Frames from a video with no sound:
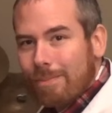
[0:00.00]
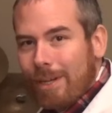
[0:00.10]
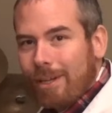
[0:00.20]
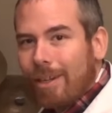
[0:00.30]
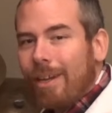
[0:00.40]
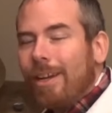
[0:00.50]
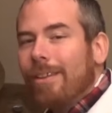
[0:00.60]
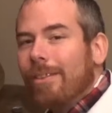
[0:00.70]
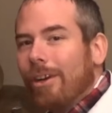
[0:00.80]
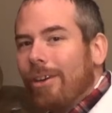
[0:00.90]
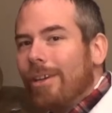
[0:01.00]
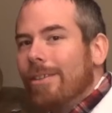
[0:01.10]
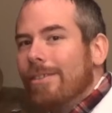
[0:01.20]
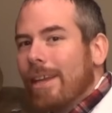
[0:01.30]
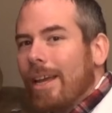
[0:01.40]
beat. There
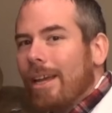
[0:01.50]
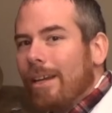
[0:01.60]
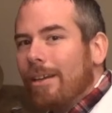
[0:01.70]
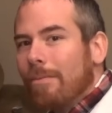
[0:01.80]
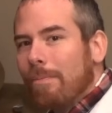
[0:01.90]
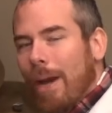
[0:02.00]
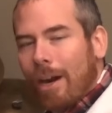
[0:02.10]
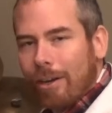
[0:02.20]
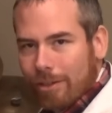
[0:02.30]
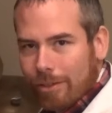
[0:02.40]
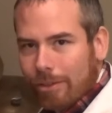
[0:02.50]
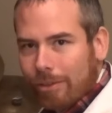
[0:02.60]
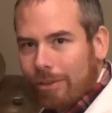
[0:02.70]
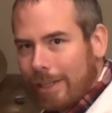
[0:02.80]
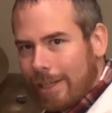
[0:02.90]
is a
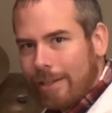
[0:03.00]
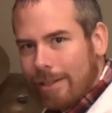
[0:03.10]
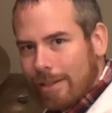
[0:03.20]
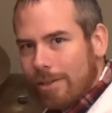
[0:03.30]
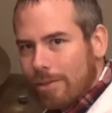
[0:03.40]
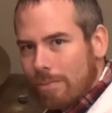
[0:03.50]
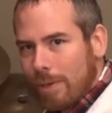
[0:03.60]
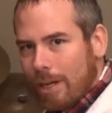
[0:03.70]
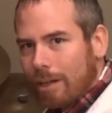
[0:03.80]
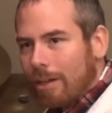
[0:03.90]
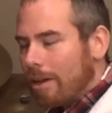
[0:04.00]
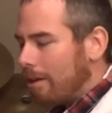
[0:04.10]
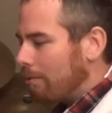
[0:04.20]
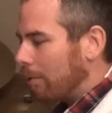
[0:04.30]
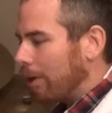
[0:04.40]
paradiddle in this beat.
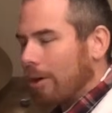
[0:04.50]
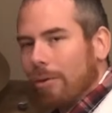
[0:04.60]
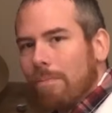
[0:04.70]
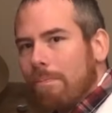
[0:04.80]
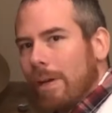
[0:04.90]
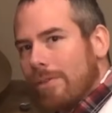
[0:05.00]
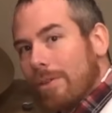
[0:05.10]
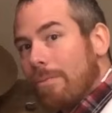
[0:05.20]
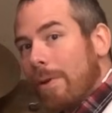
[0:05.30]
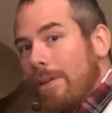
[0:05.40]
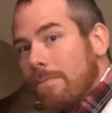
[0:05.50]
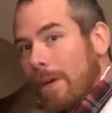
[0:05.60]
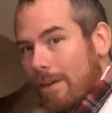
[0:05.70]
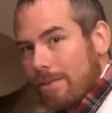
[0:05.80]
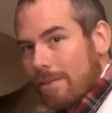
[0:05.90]
We go bass snare, bass,
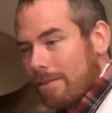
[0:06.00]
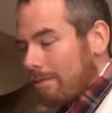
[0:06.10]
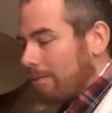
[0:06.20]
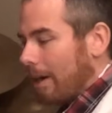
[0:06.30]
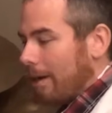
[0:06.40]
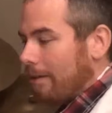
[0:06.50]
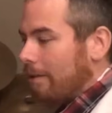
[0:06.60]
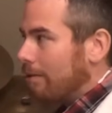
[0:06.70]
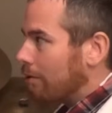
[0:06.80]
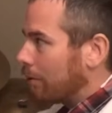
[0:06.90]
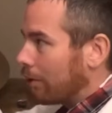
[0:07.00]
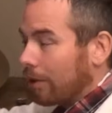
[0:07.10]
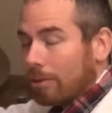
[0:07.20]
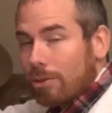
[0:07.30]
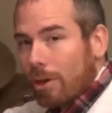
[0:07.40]
bass, right? So we're going to
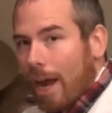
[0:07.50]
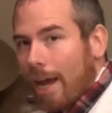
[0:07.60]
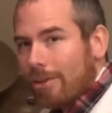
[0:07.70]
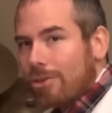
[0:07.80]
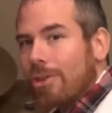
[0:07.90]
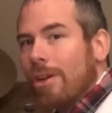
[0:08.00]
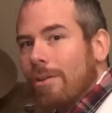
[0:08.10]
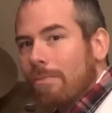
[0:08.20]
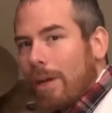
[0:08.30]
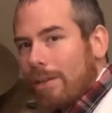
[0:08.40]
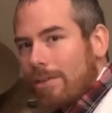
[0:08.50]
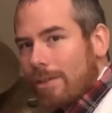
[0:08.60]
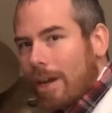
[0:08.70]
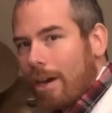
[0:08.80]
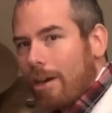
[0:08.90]
go crash, bass
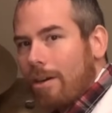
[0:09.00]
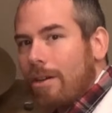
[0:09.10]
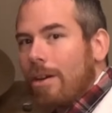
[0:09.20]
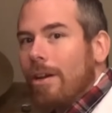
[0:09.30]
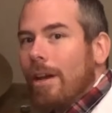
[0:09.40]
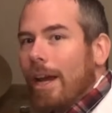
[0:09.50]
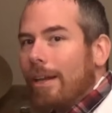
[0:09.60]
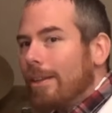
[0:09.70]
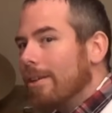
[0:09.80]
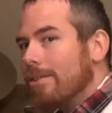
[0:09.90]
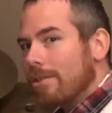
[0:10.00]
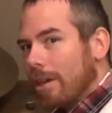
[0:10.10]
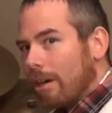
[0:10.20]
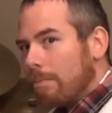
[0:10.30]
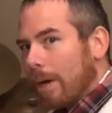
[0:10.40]
snare, and then a
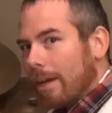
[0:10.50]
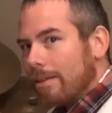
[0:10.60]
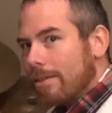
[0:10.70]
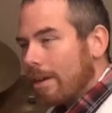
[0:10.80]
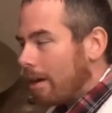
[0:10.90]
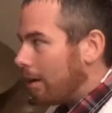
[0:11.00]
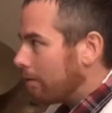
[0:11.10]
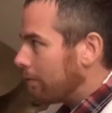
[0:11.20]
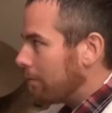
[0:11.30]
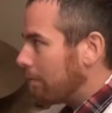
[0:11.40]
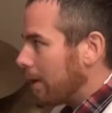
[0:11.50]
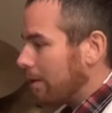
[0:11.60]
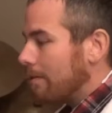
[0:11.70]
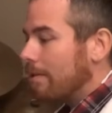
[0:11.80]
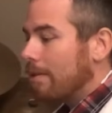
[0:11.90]
snare by itself.
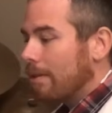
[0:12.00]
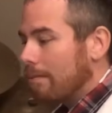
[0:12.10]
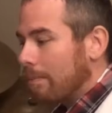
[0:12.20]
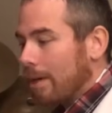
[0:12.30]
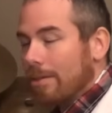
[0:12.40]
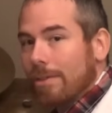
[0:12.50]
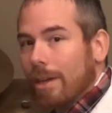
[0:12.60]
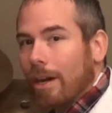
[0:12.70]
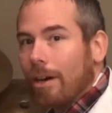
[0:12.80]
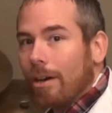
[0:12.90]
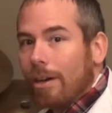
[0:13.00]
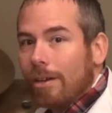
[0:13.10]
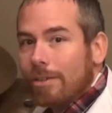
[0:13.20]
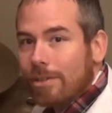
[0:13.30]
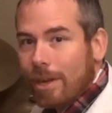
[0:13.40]
Snare, snare,
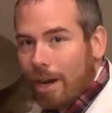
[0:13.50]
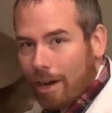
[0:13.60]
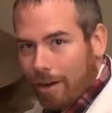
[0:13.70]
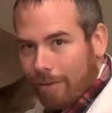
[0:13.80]
snare,